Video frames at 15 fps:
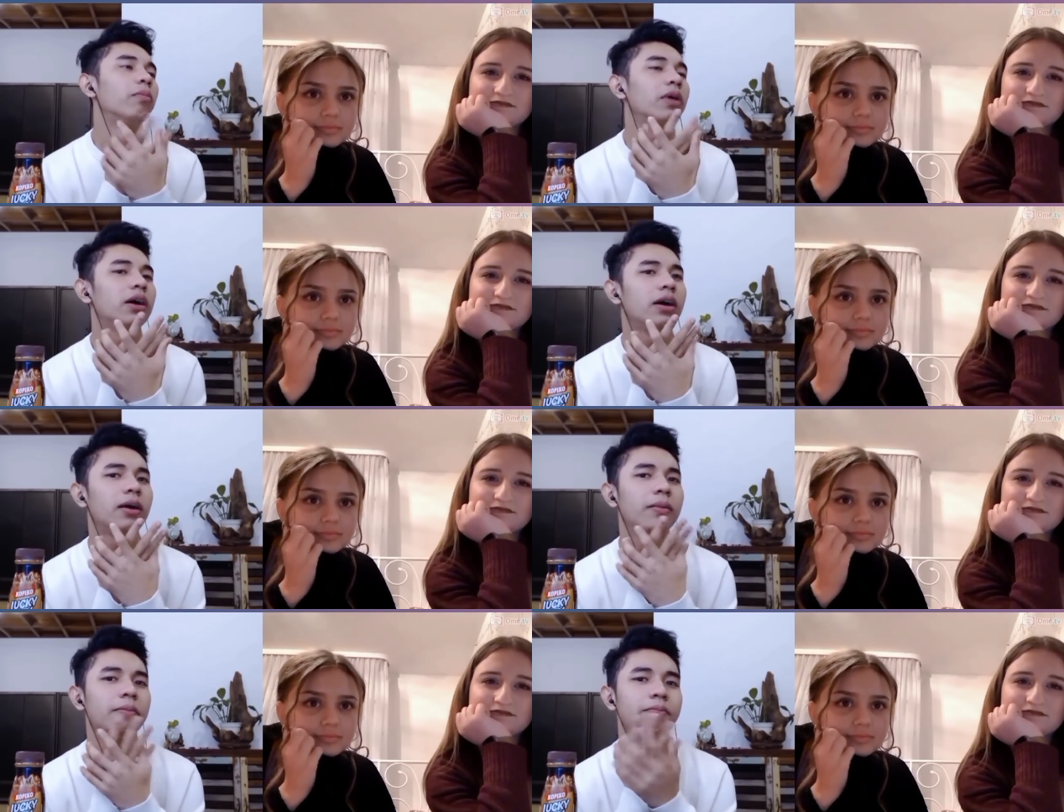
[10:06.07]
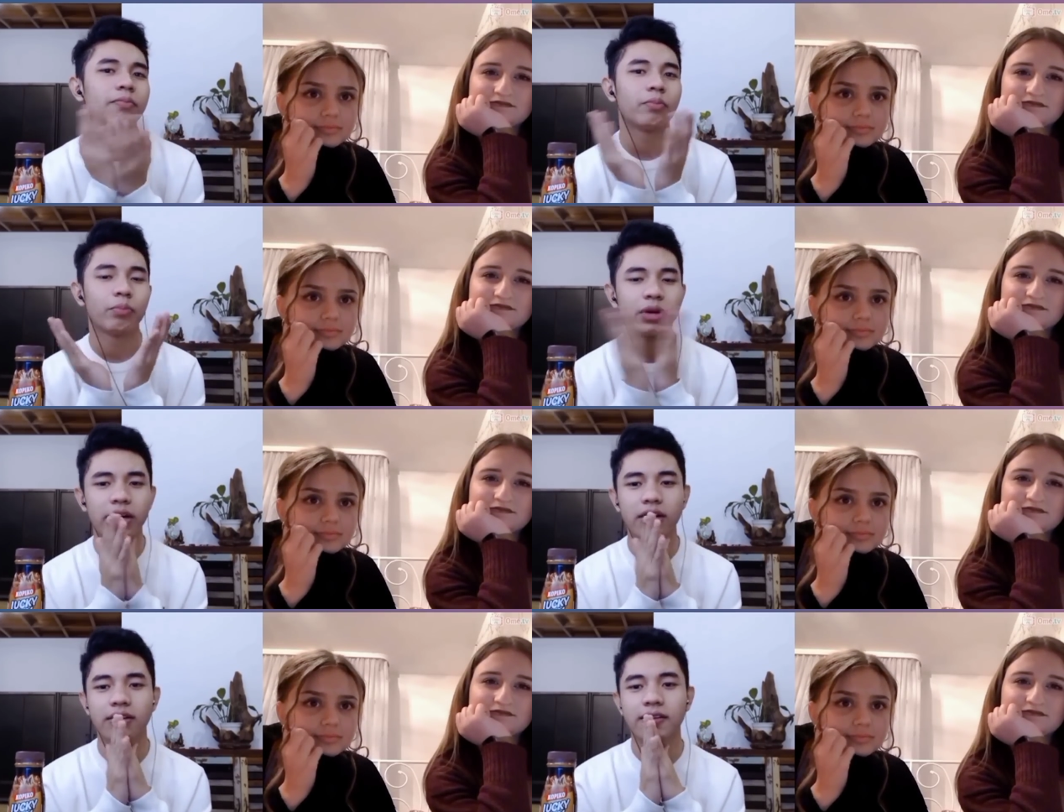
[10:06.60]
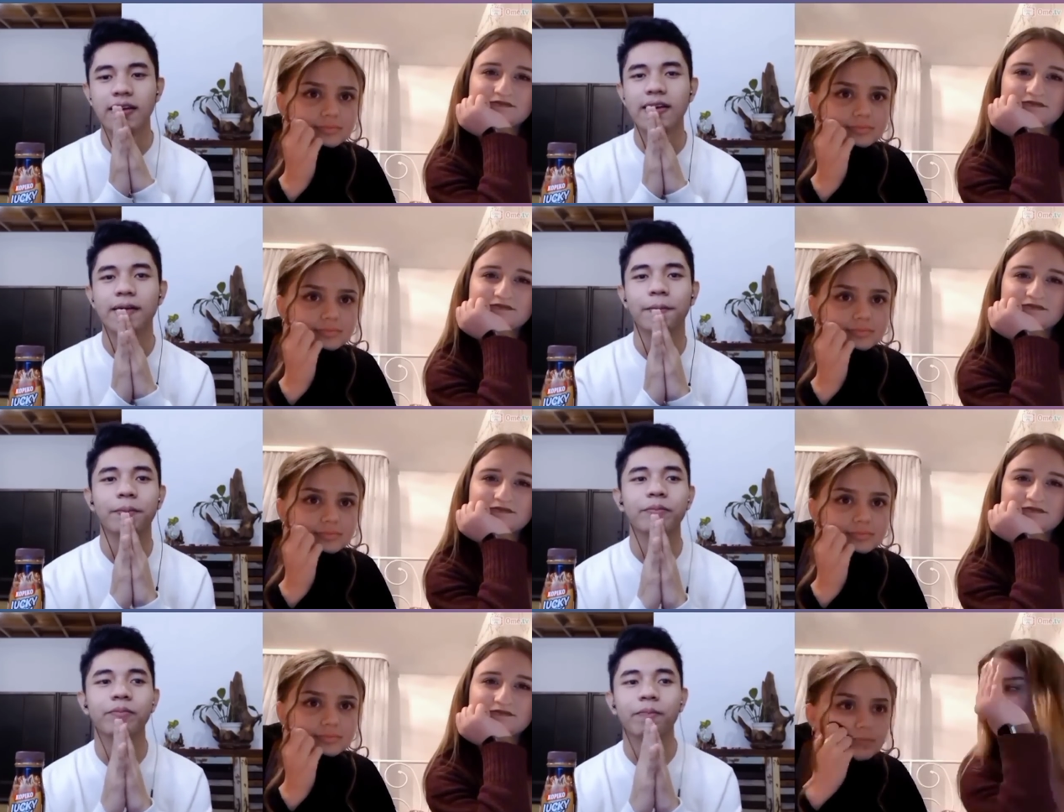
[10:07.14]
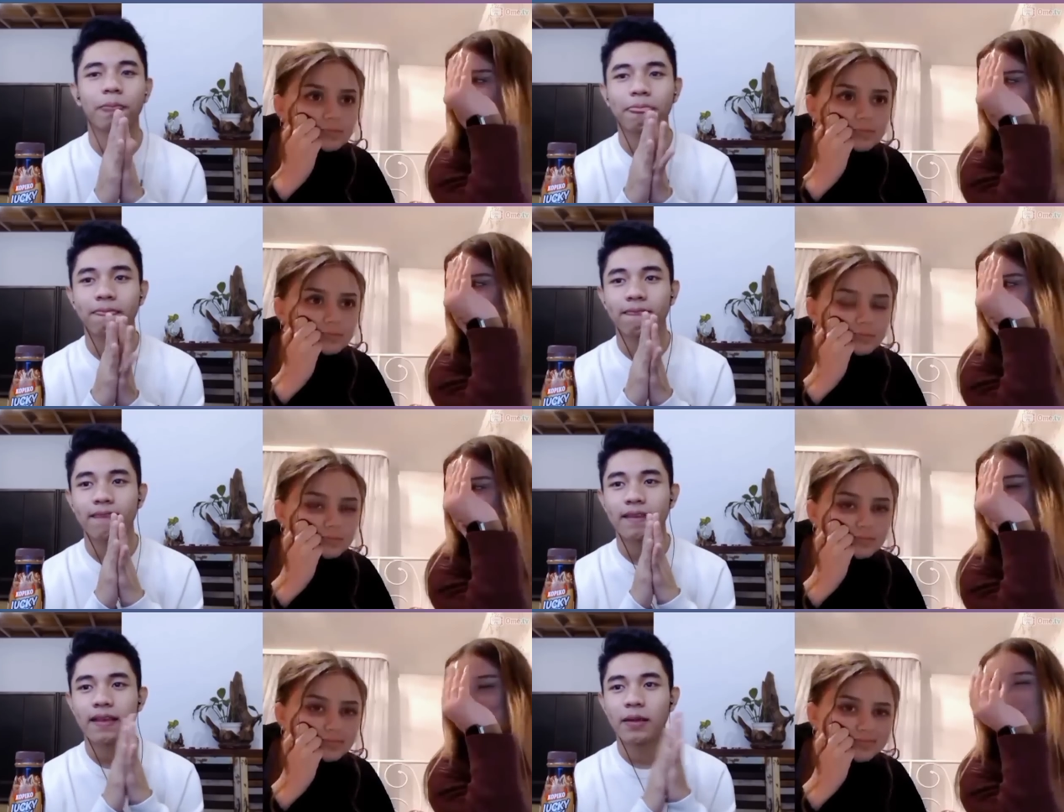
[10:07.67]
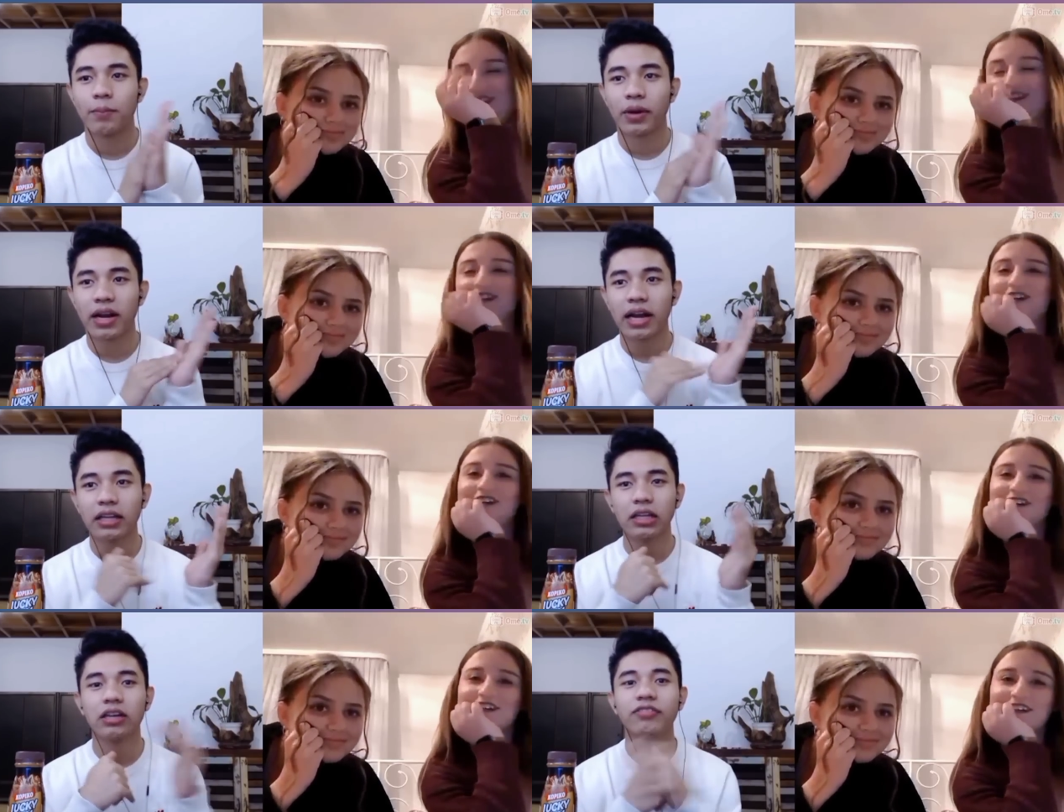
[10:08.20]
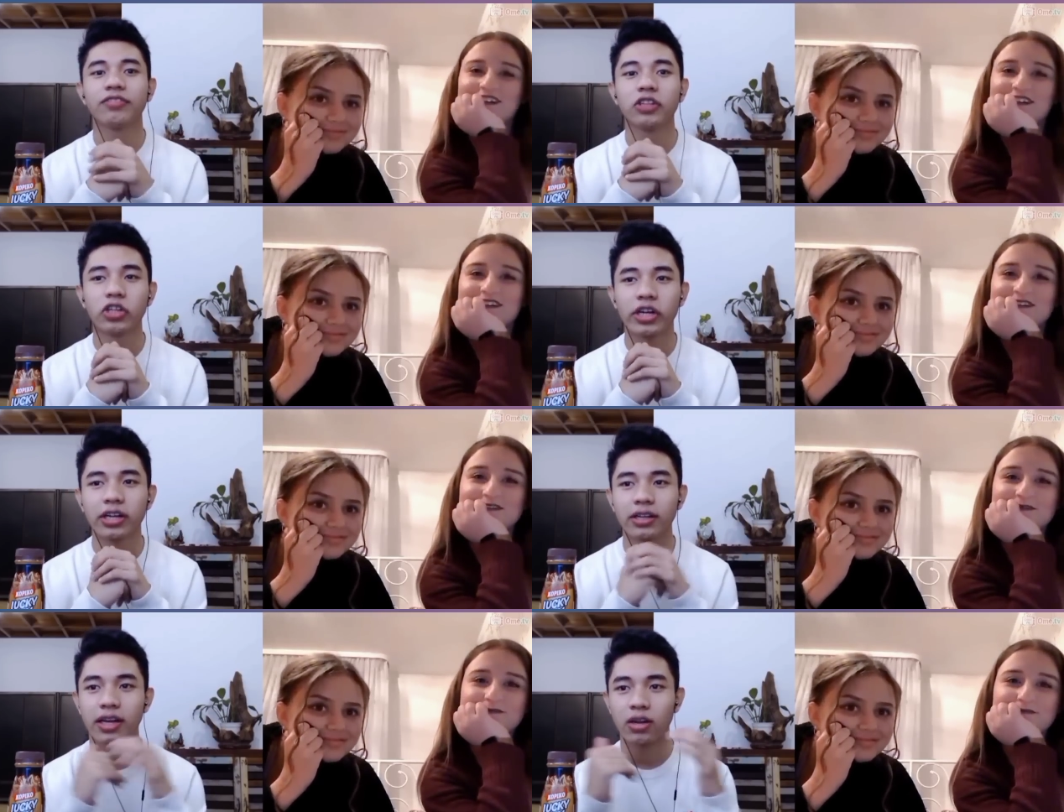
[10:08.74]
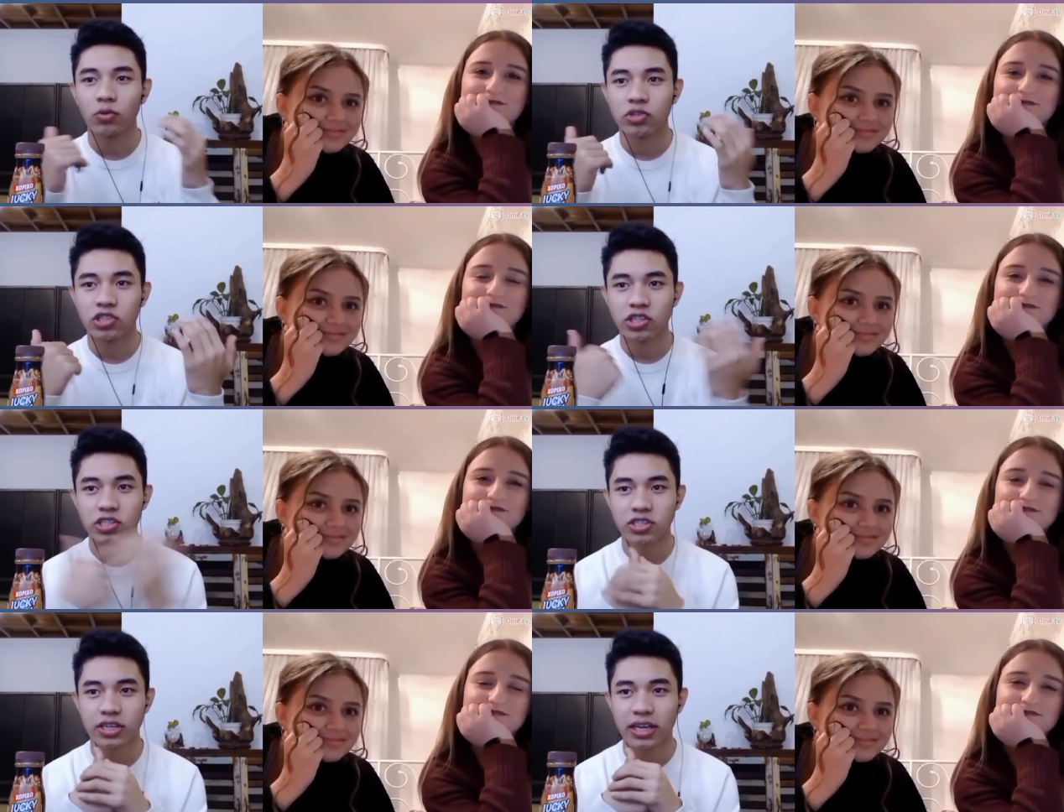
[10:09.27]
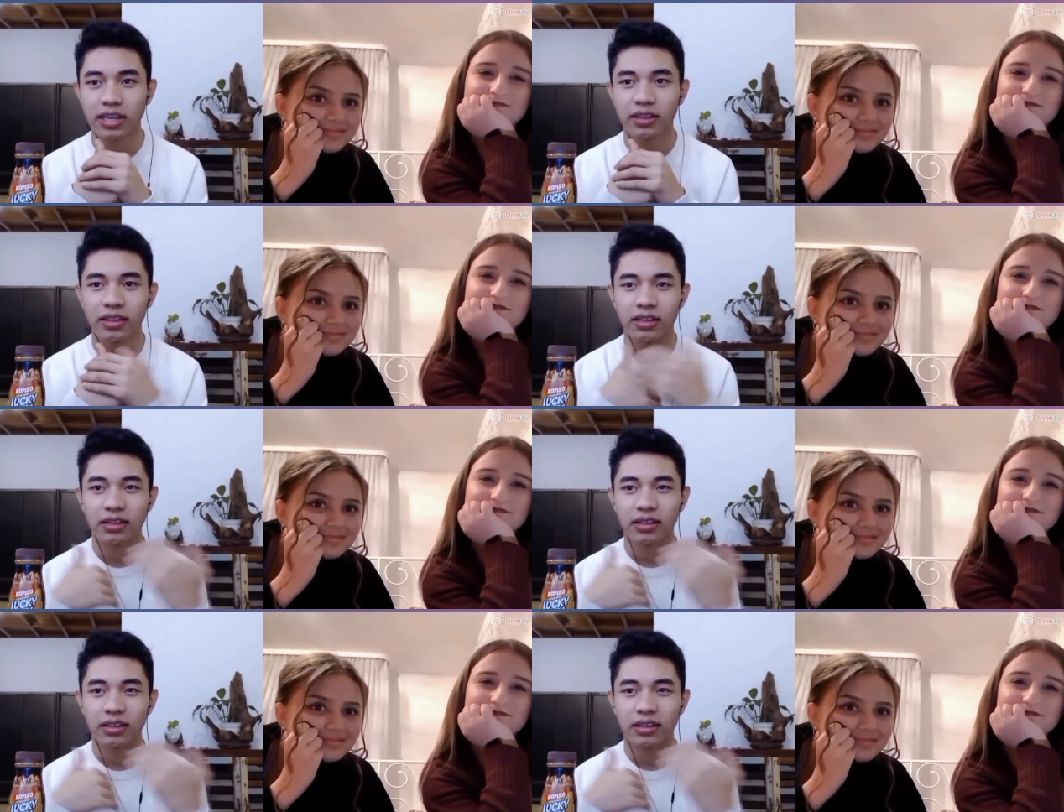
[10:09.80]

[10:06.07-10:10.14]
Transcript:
Speaker 1: Um, but French yeah. But I love learning languages, and